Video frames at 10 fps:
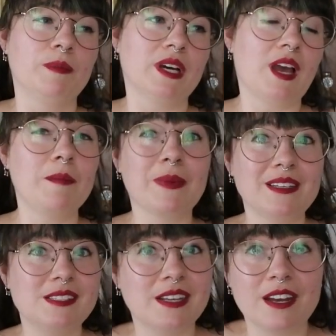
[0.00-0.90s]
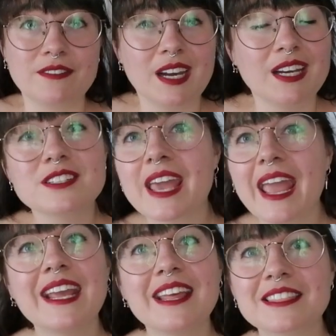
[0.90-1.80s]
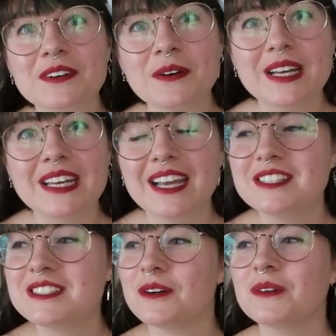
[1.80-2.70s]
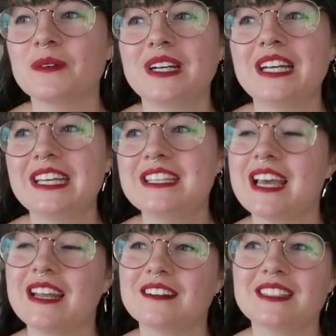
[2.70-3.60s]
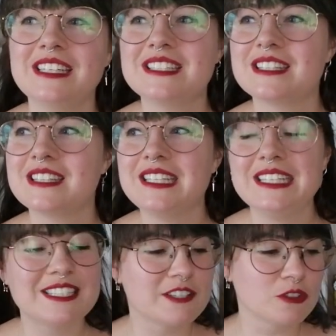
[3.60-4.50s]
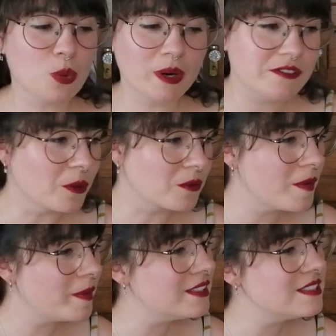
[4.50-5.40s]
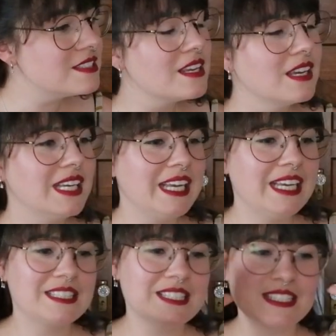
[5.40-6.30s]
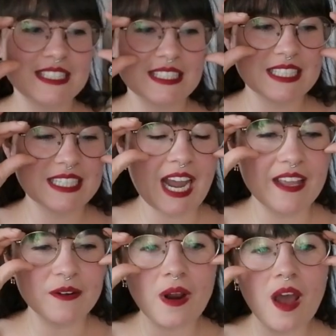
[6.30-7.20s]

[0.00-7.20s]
but I might DNF it. I just can't get through it. I just don't know what it is. I don't. It's it's the 24 ribbons. It's I don't